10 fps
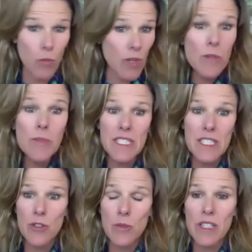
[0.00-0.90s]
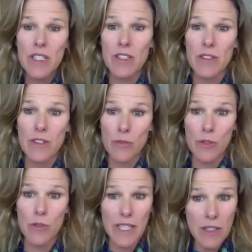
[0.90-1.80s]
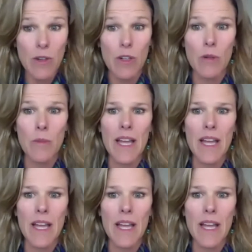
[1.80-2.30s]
will be distributed through Ingram.